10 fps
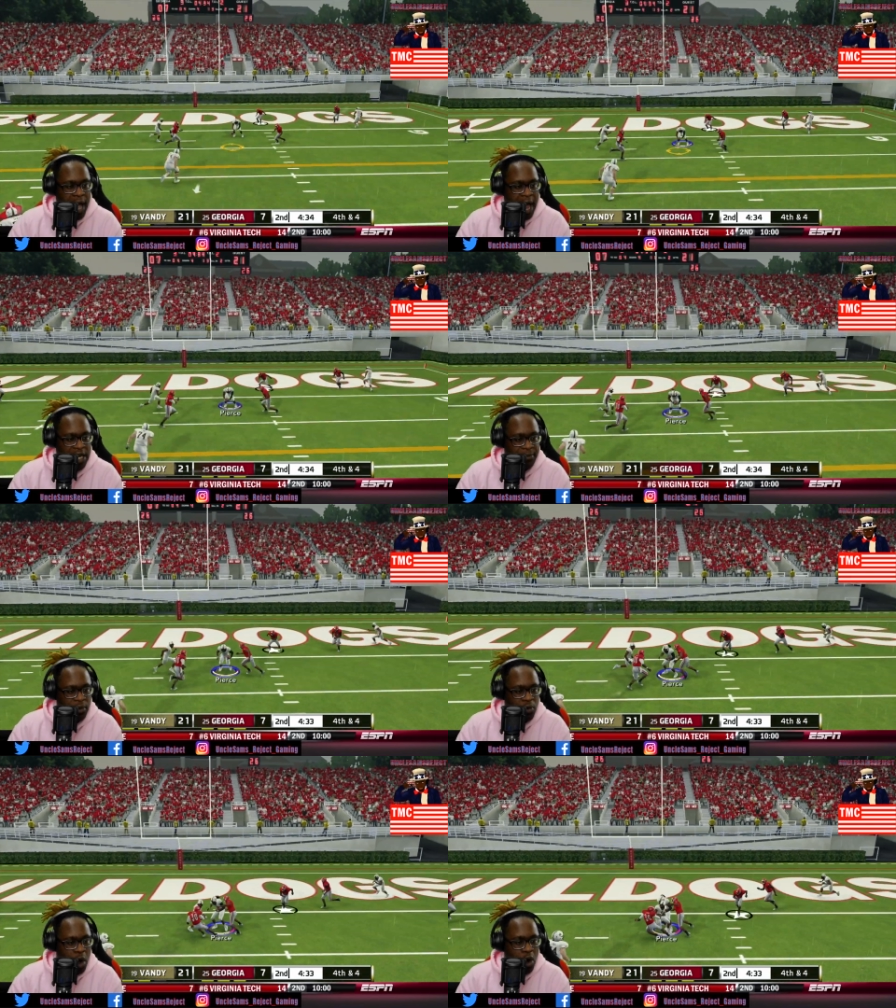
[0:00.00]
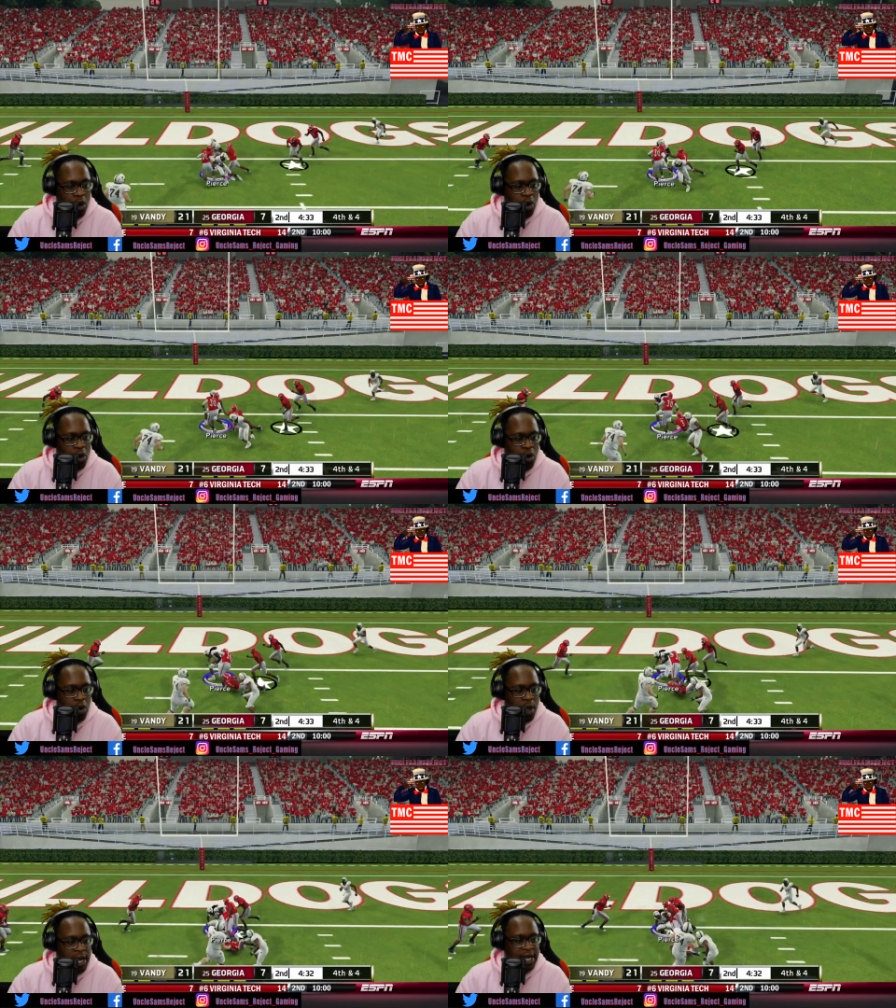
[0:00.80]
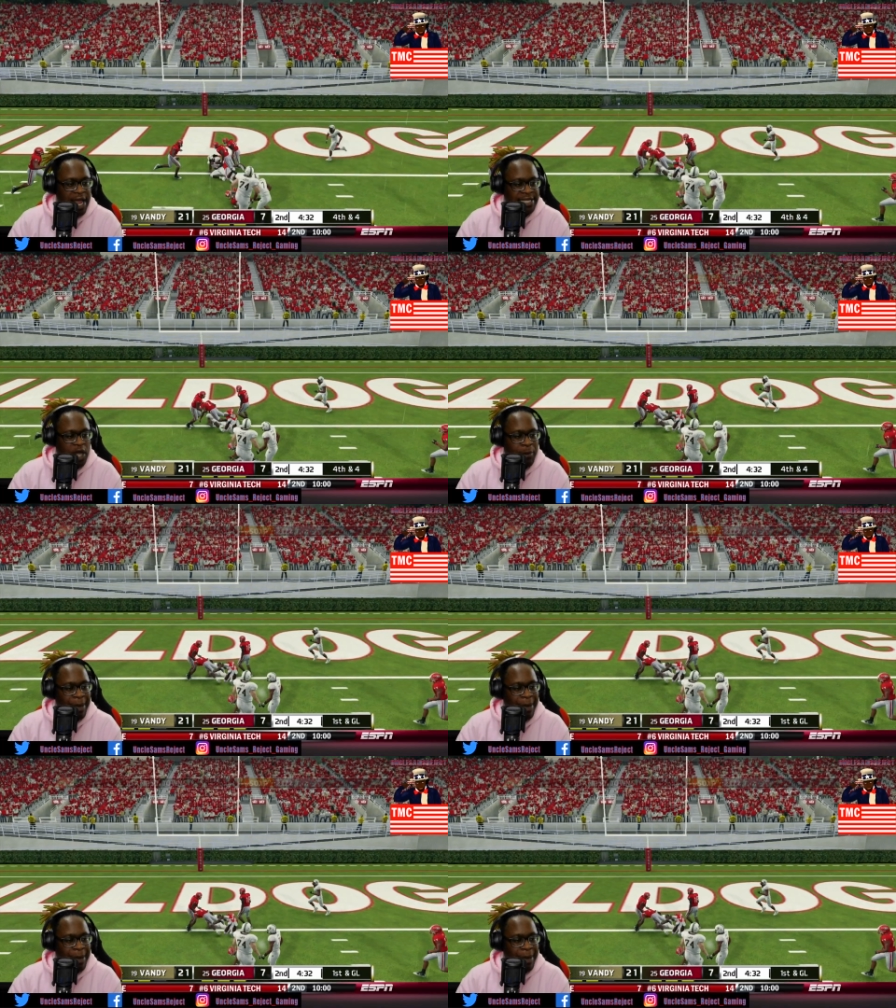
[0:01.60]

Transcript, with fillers: Got him. Woo! Get in the end zone,